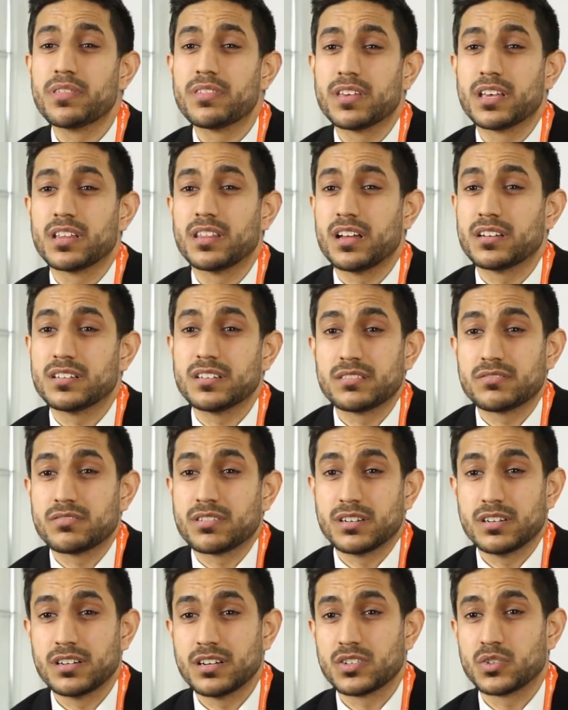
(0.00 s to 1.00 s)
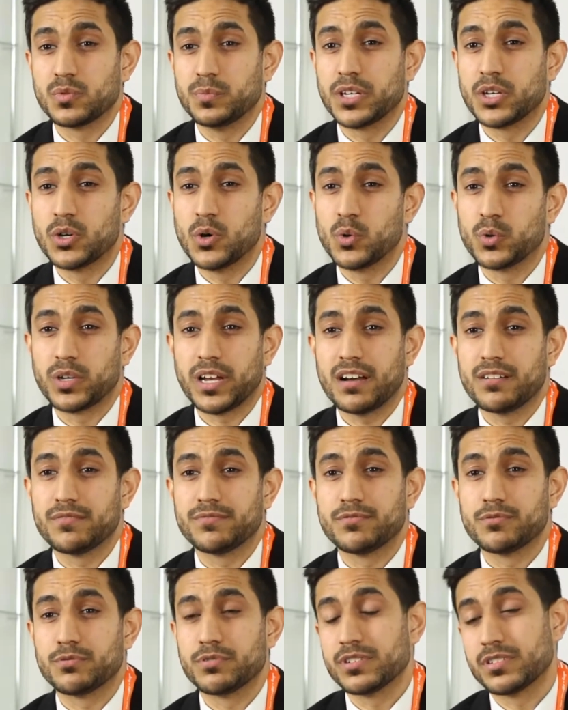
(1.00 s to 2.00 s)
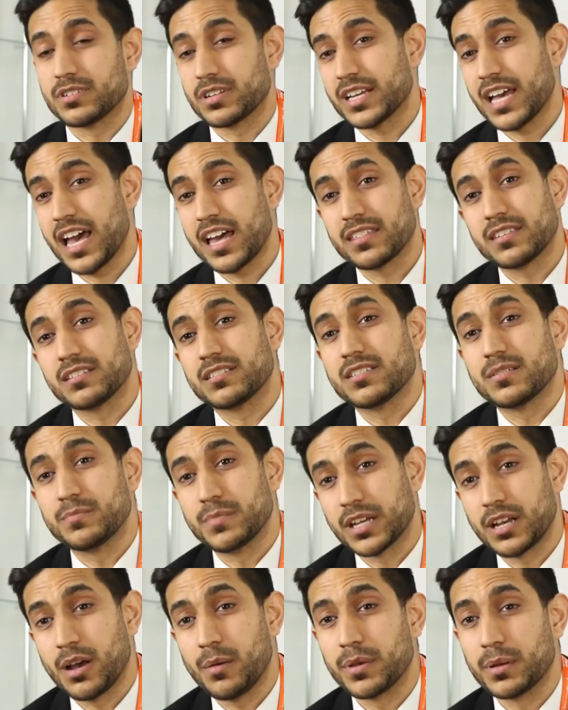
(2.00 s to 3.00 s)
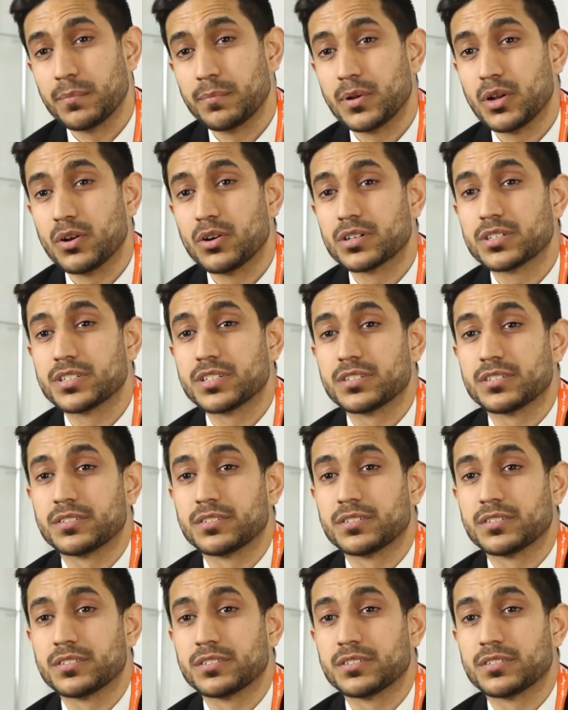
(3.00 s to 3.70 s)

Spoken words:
thing that district nurse will be called out for is a catheter becoming blocked.